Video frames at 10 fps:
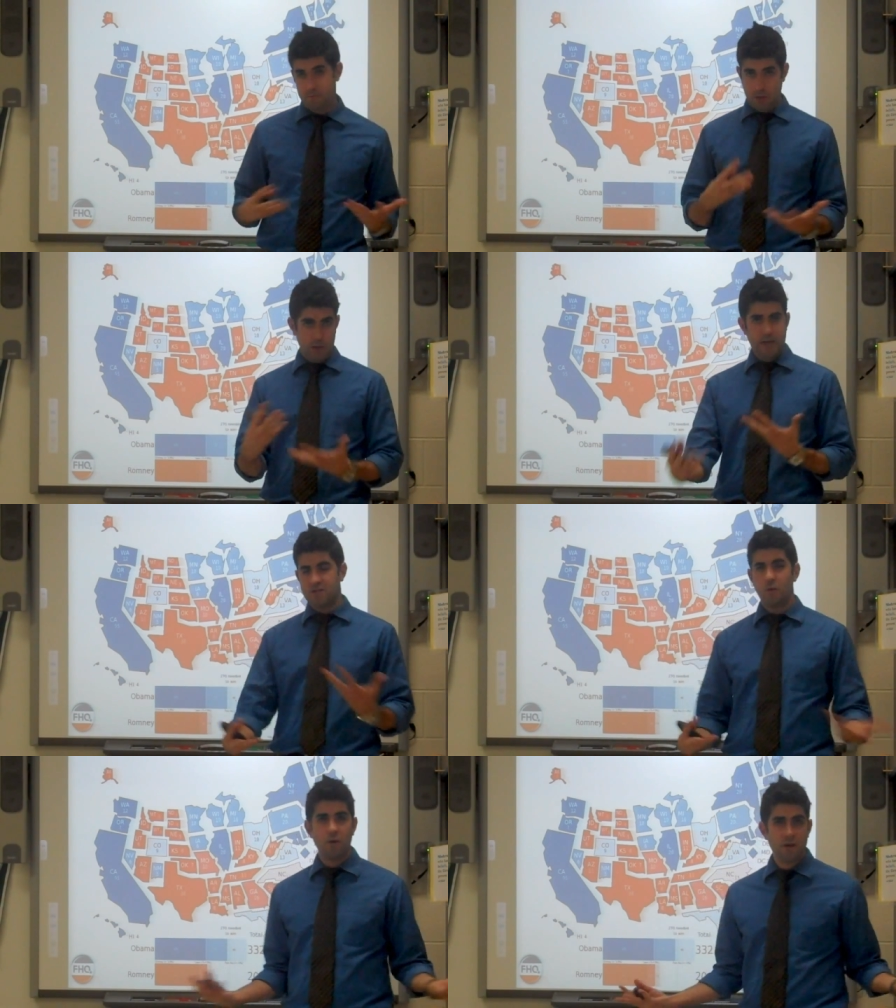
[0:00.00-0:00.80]

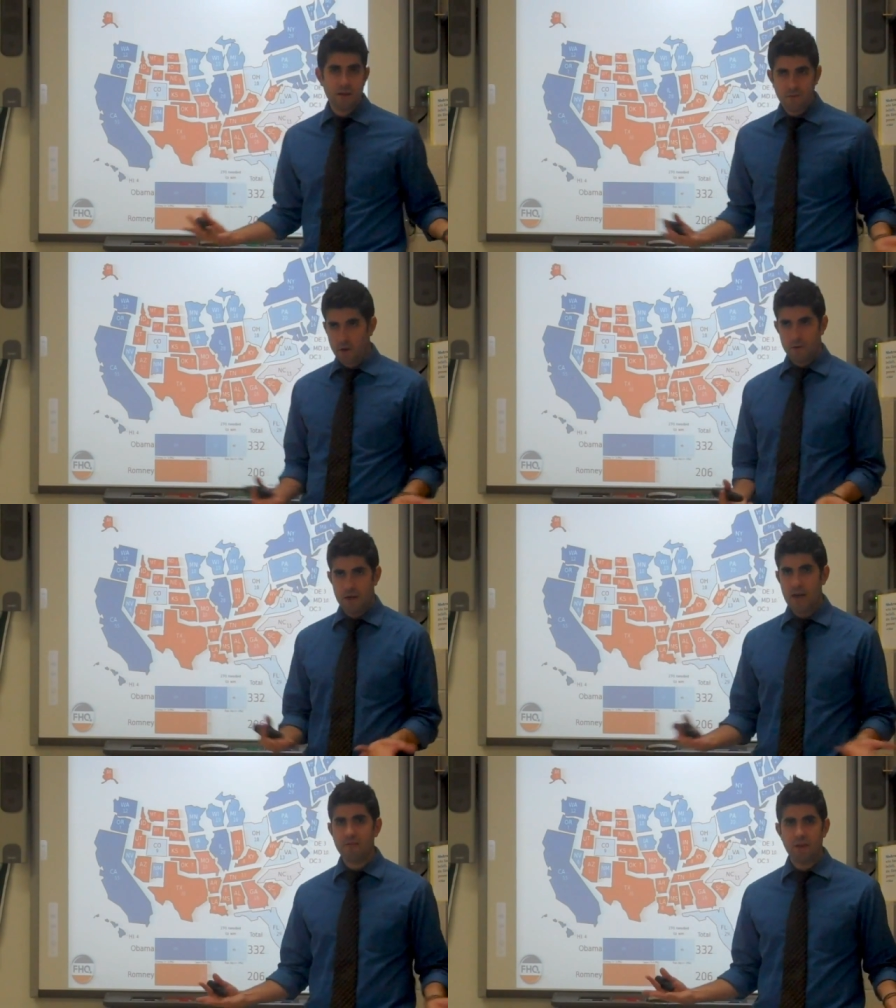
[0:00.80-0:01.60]
electorally vote
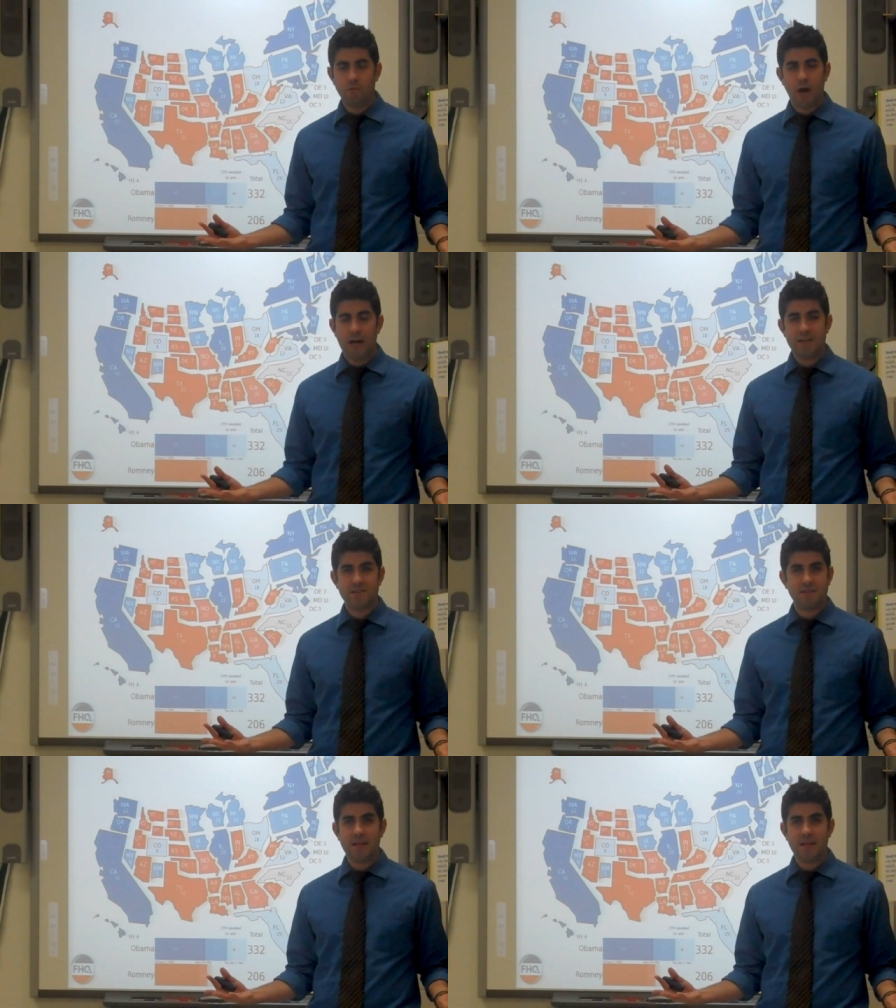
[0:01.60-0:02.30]
heavy-wise.